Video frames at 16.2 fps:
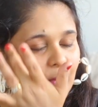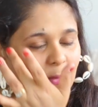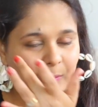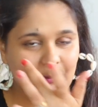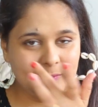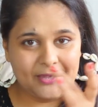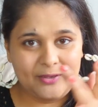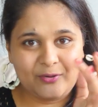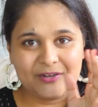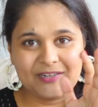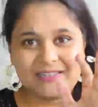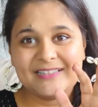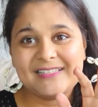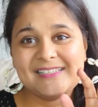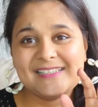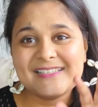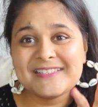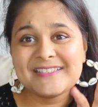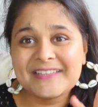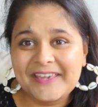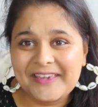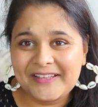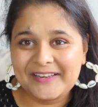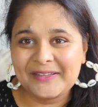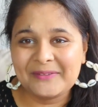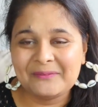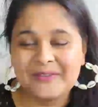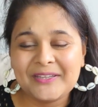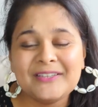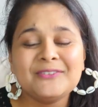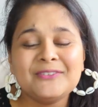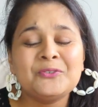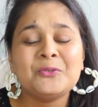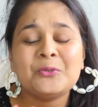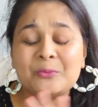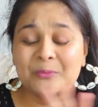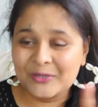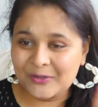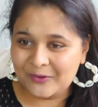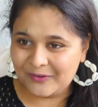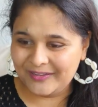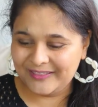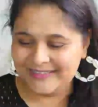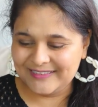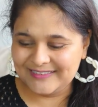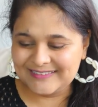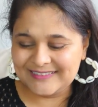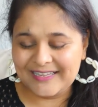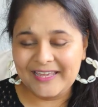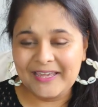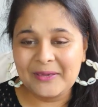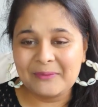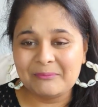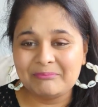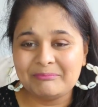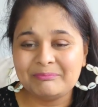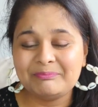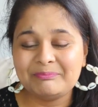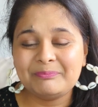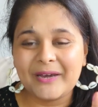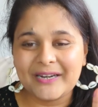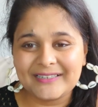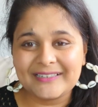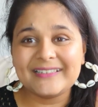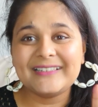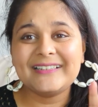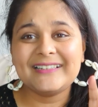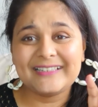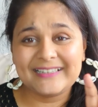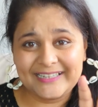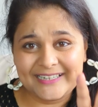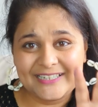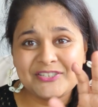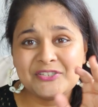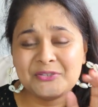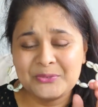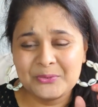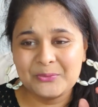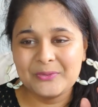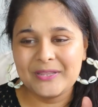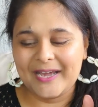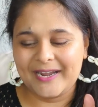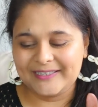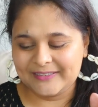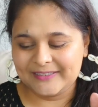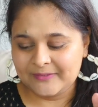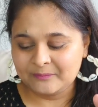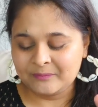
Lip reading: Oh my god, this is scaring me to be honest, like, but let's do that.